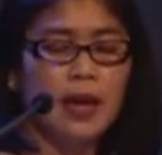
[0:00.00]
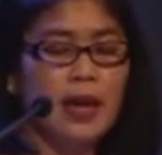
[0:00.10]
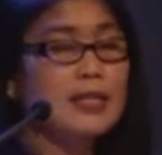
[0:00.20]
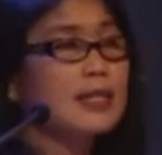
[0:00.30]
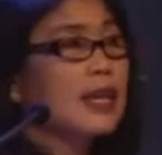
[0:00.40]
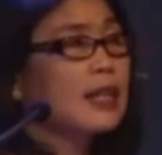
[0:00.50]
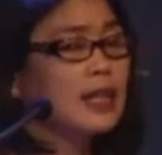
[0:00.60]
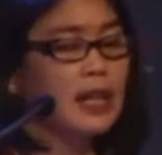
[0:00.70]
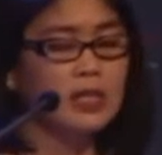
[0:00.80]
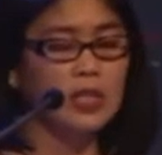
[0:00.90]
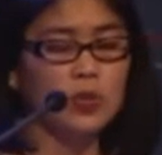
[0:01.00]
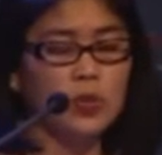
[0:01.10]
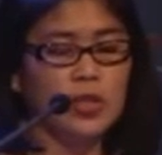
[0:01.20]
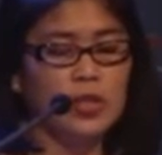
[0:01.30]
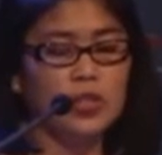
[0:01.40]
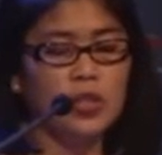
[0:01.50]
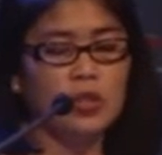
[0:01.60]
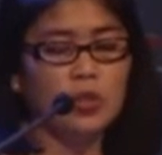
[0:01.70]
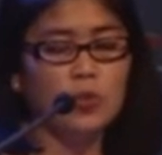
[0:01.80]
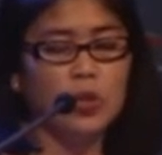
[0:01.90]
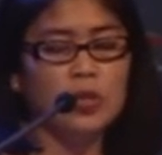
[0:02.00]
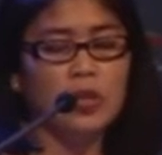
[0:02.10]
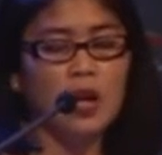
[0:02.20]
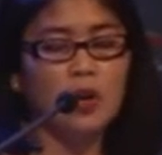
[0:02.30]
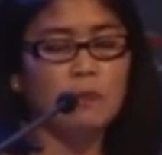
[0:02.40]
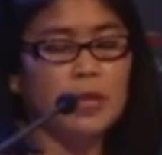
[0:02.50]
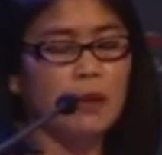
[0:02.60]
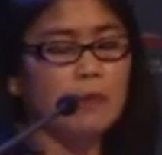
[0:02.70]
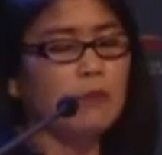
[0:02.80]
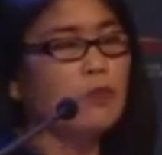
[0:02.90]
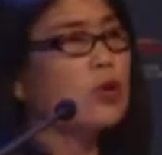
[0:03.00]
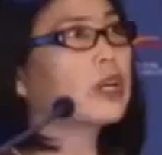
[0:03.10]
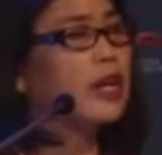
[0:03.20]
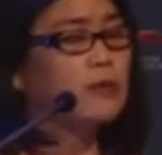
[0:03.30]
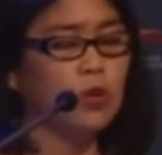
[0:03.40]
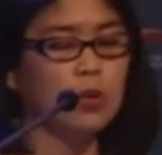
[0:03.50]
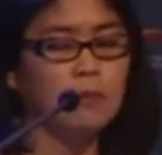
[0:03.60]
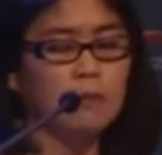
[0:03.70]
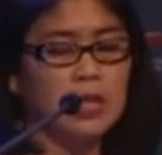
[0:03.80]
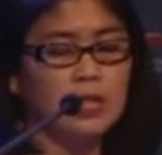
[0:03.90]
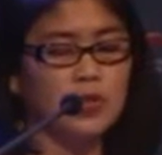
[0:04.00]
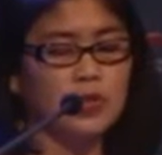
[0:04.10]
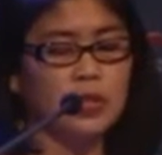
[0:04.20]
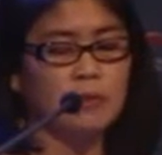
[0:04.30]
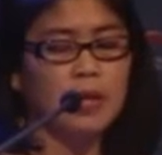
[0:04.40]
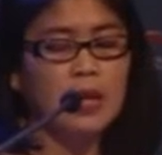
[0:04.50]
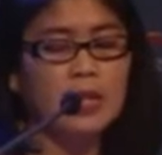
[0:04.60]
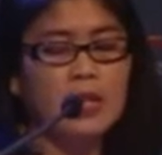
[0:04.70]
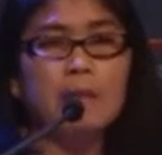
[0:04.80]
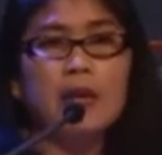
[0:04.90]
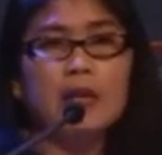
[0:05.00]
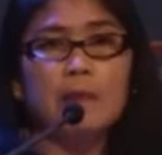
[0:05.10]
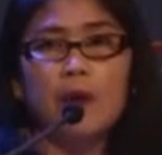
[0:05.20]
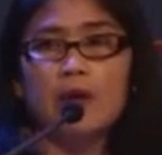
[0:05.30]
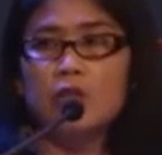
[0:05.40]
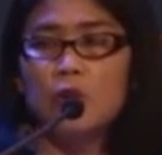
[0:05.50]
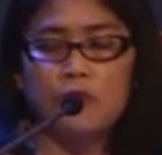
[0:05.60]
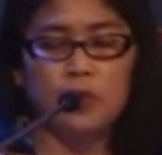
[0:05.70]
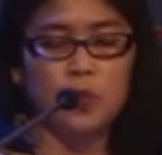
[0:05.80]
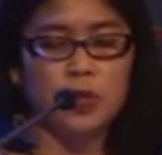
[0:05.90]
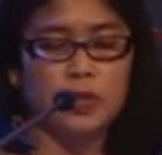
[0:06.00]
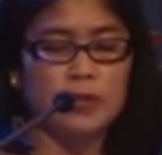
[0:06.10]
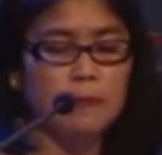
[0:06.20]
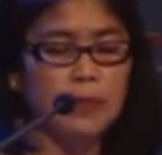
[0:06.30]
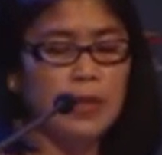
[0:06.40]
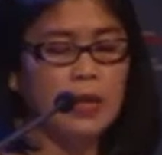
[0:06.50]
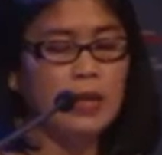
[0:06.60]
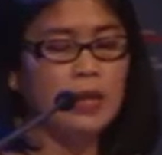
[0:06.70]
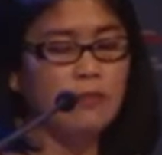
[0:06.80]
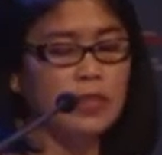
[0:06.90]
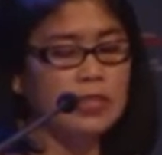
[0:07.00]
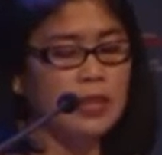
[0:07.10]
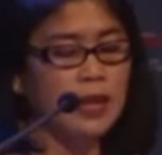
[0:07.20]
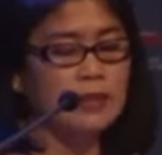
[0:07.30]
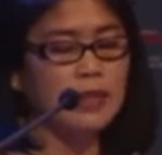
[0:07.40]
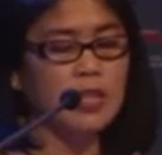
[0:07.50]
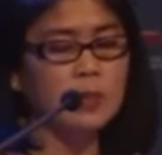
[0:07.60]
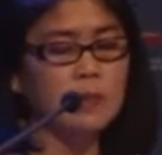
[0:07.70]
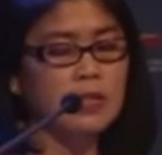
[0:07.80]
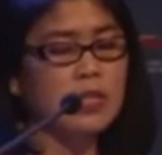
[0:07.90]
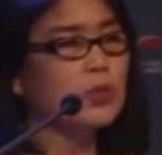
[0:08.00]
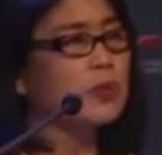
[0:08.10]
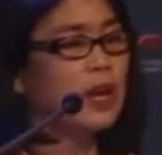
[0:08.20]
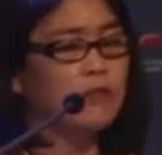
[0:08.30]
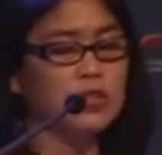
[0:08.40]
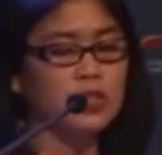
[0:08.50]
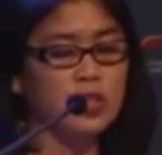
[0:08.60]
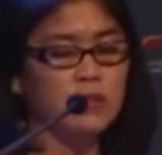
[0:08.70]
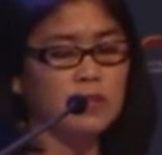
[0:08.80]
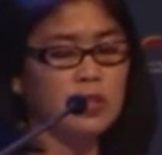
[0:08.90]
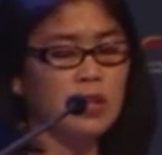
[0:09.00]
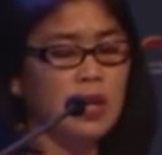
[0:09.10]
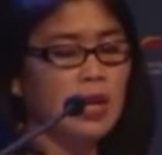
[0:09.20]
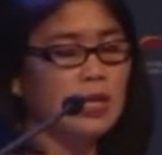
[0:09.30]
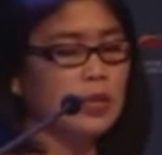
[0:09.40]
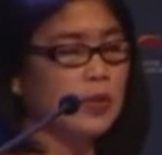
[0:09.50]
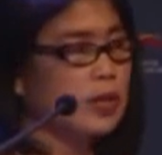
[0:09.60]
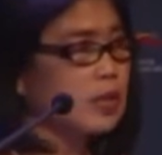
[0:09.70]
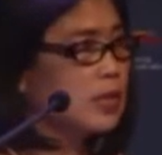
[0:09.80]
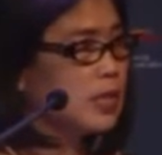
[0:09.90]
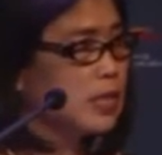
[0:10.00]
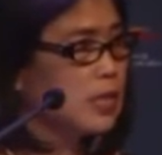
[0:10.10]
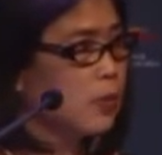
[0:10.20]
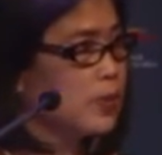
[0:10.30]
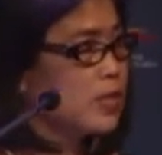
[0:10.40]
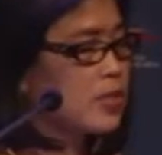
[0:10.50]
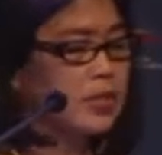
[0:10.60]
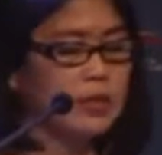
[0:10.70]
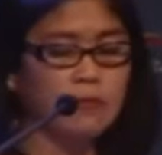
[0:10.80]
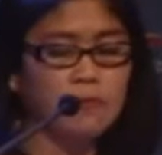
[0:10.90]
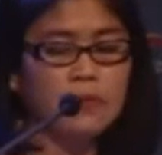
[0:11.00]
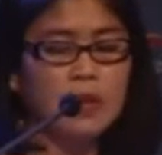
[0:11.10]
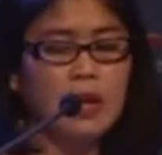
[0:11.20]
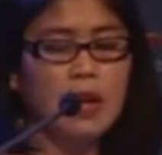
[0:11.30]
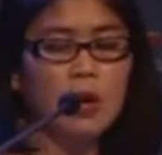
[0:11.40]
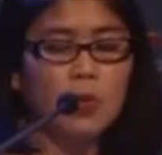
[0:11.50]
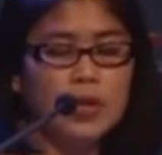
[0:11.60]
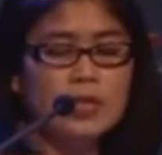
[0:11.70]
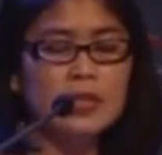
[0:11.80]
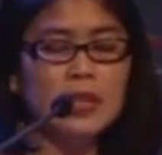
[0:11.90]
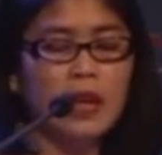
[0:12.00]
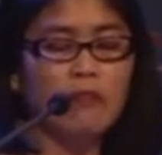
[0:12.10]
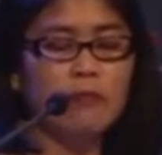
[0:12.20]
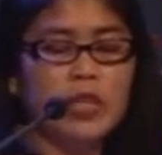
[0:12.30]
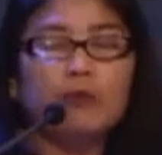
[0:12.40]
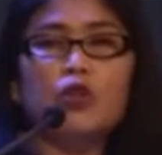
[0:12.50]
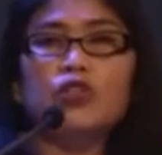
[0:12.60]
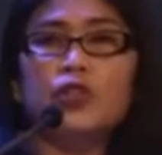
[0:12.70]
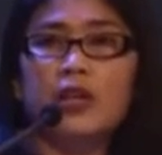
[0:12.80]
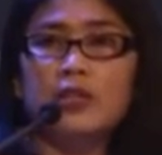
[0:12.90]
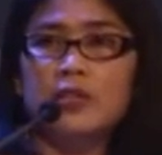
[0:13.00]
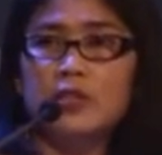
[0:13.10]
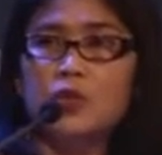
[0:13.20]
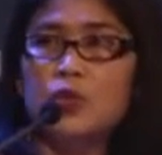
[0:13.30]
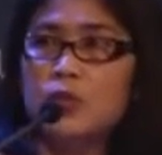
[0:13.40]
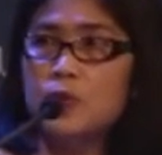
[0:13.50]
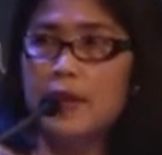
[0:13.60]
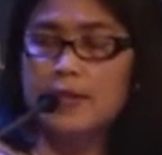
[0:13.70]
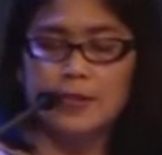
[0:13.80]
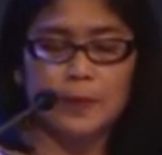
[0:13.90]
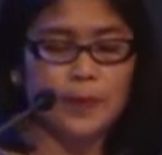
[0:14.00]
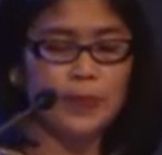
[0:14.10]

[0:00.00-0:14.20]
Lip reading: as second-class education to what now becoming more and more mainstream in many parts of the world. Nevertheless, as much as we have achieved the recognition that we deserve, we still have many more challenges to address.